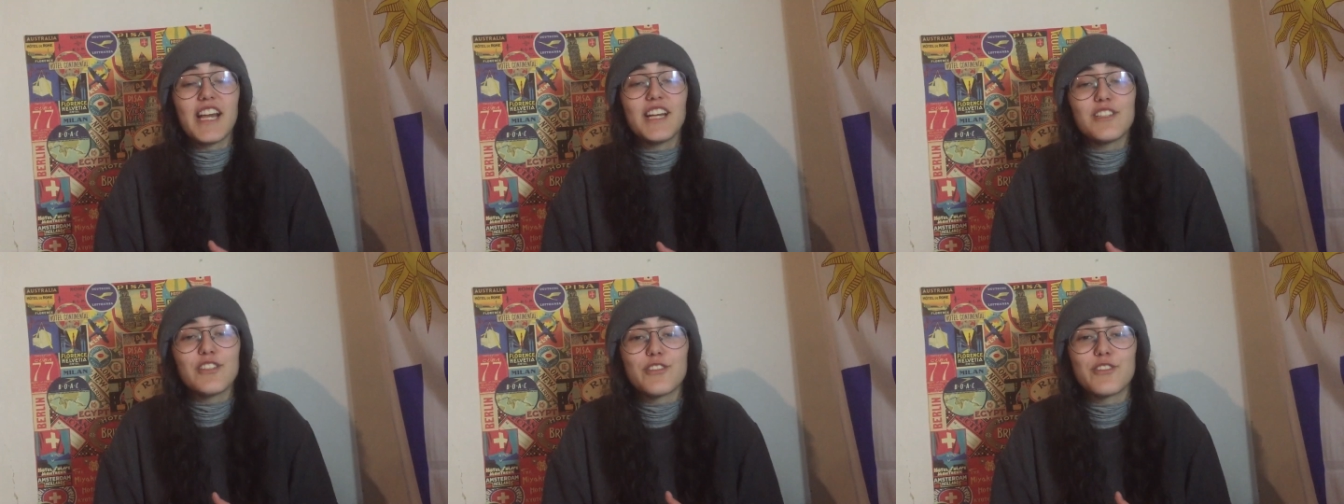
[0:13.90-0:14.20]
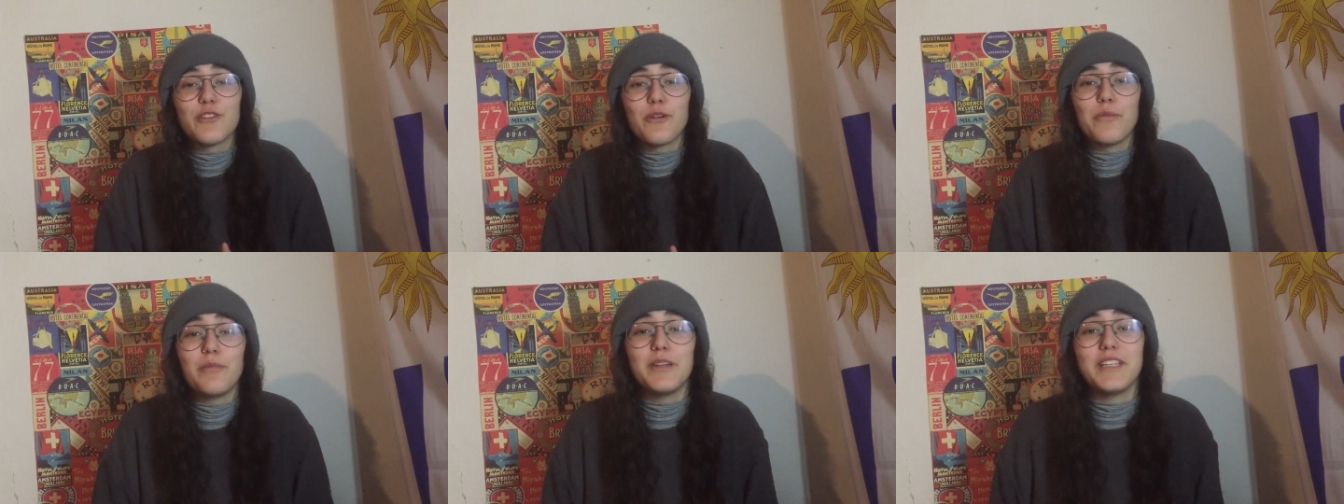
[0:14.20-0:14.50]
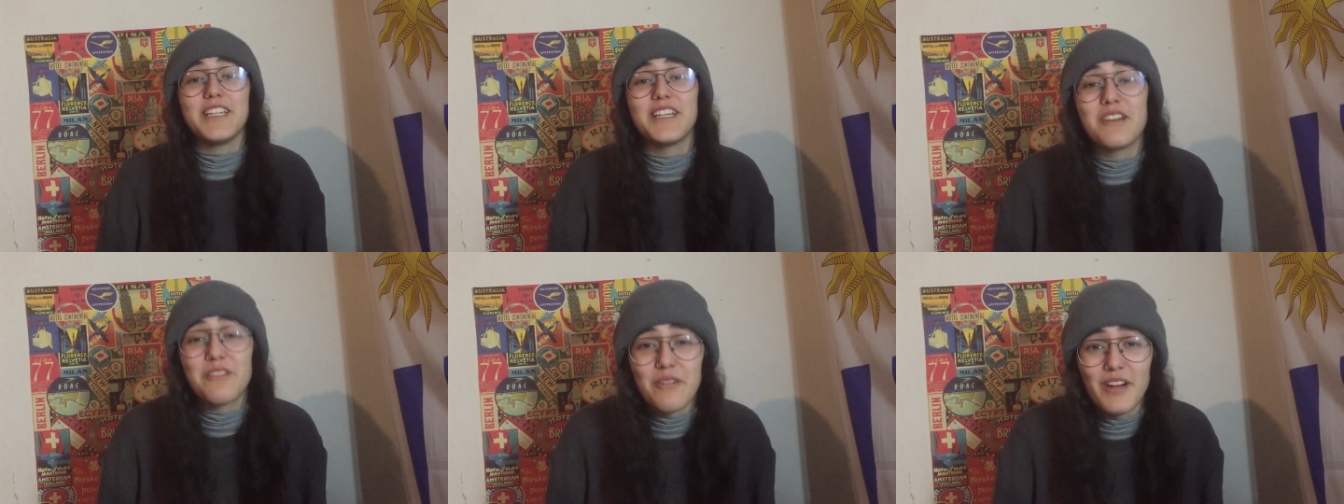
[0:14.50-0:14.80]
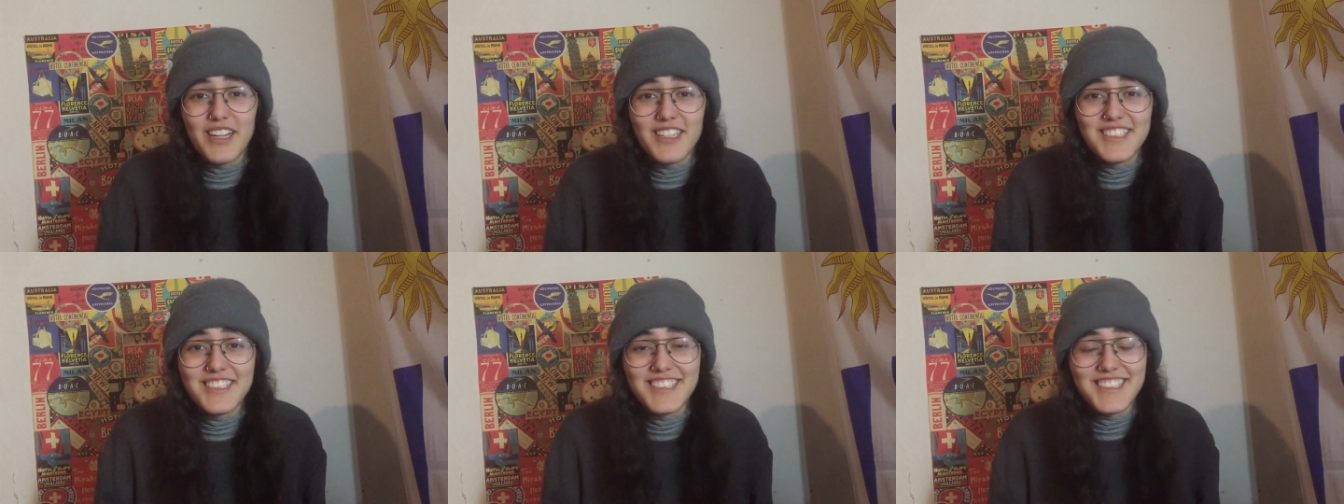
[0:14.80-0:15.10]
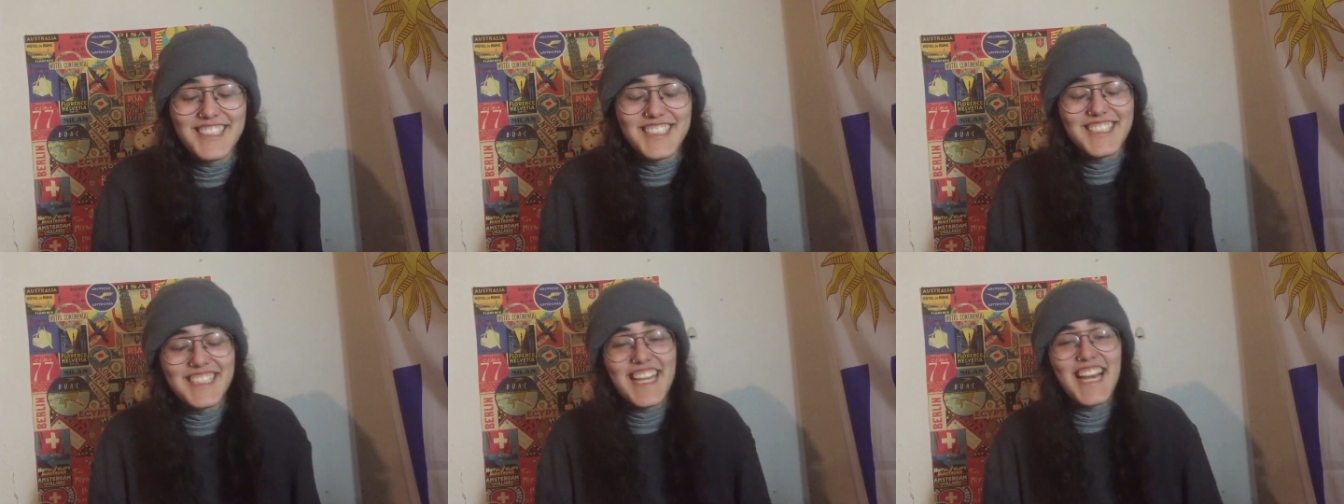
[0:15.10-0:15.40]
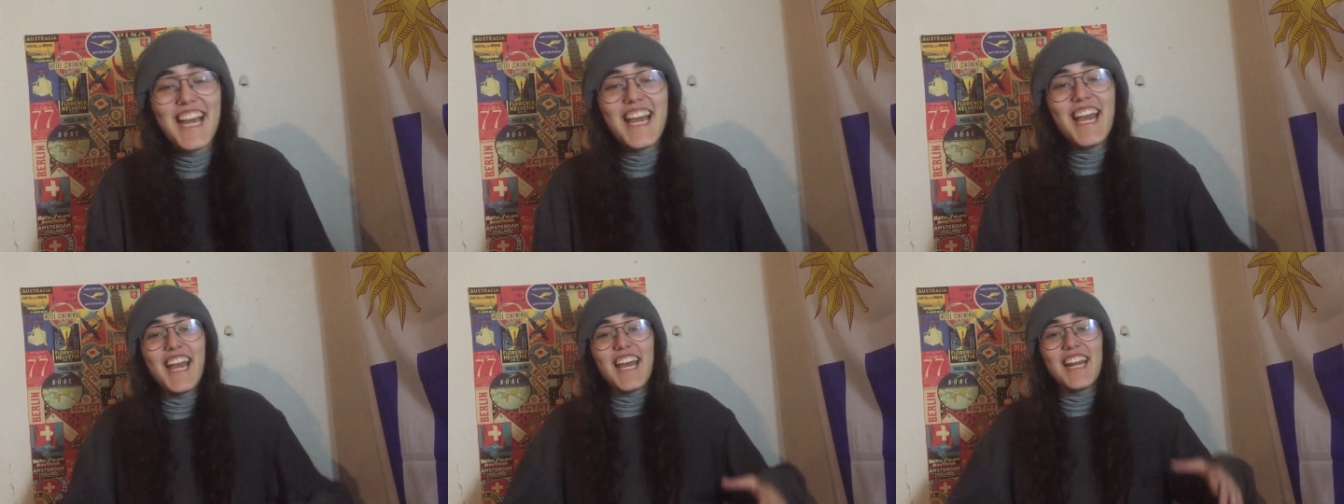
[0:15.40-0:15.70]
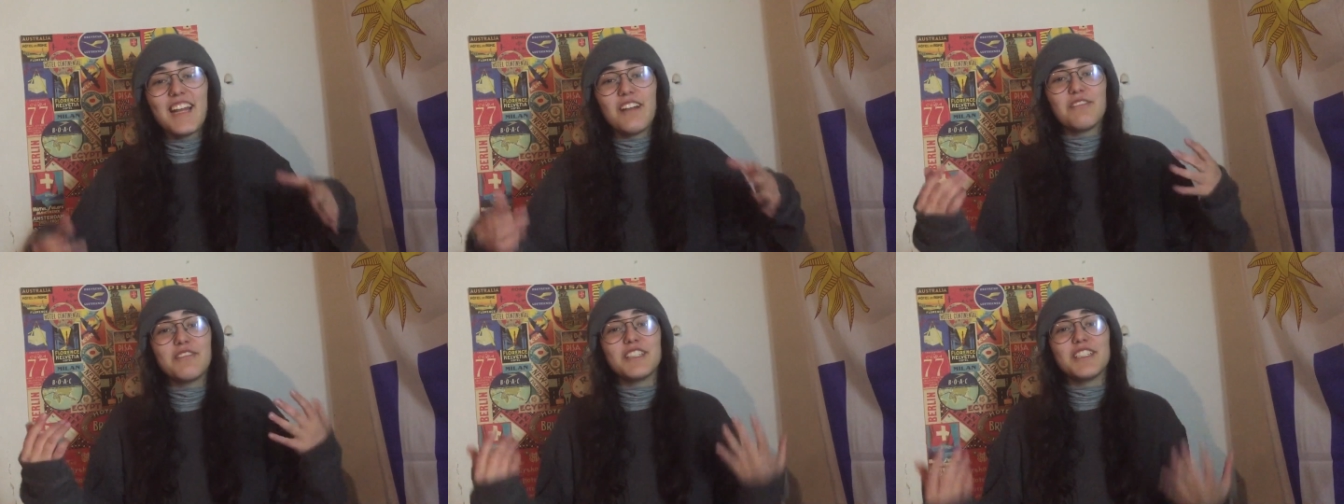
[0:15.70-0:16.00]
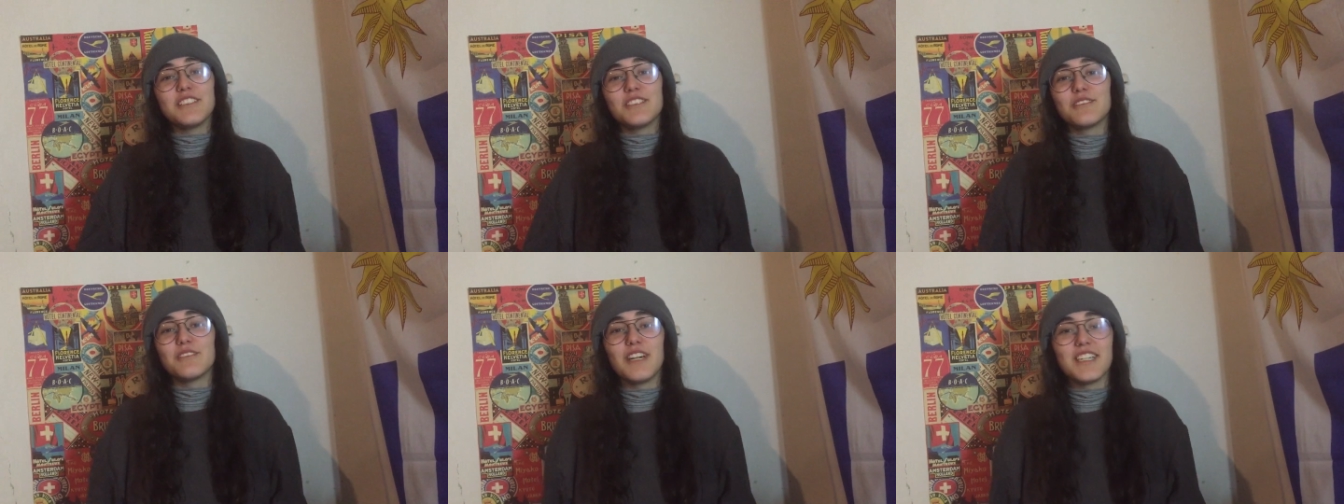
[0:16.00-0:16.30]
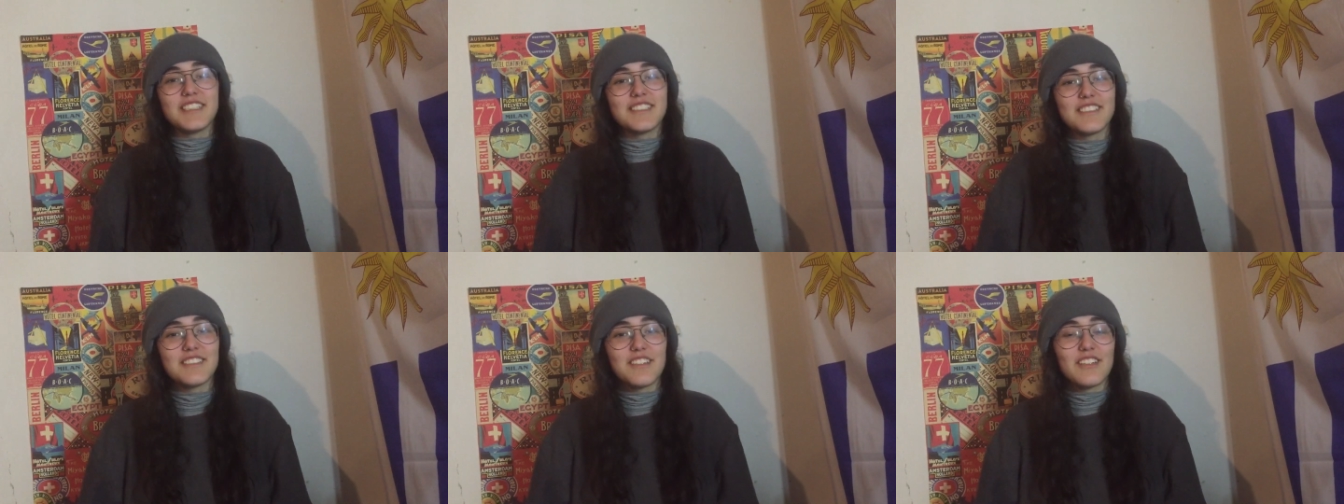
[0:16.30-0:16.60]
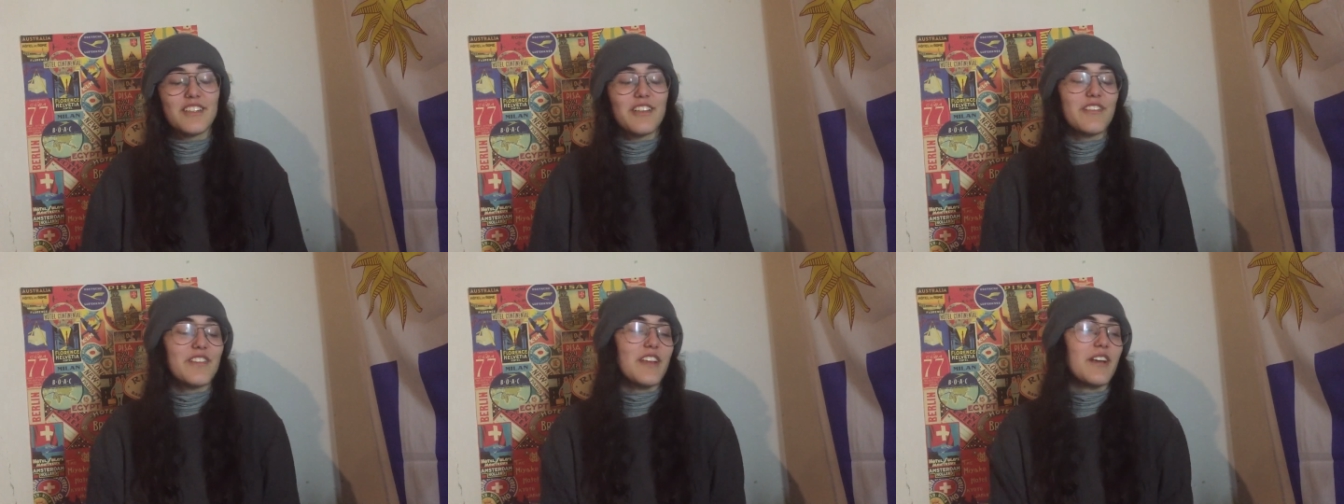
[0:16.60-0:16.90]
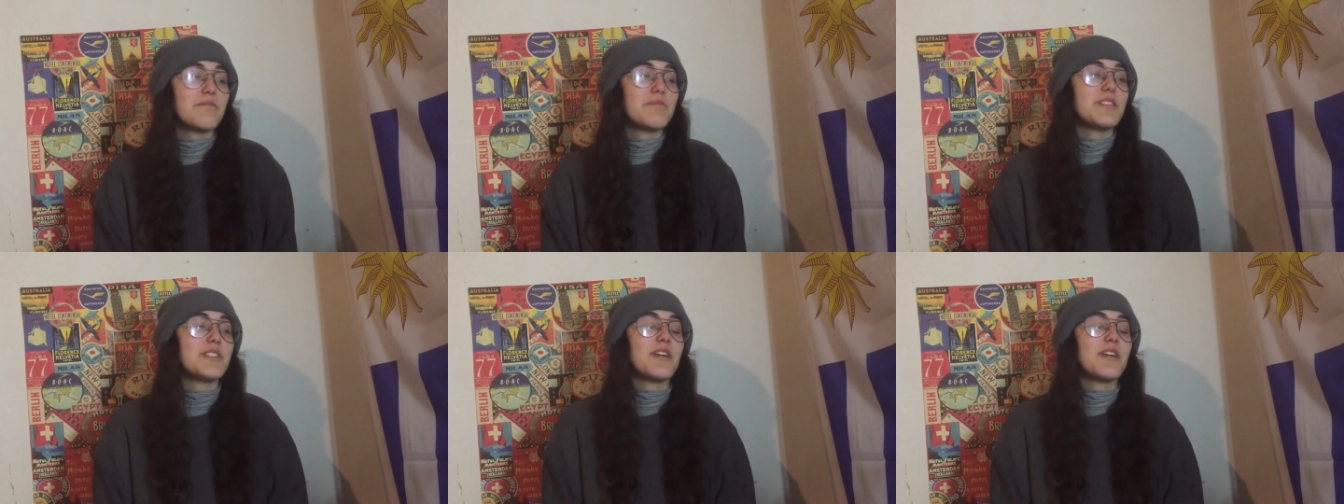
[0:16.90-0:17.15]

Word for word: I had so many questions and I wanted to answer all of them.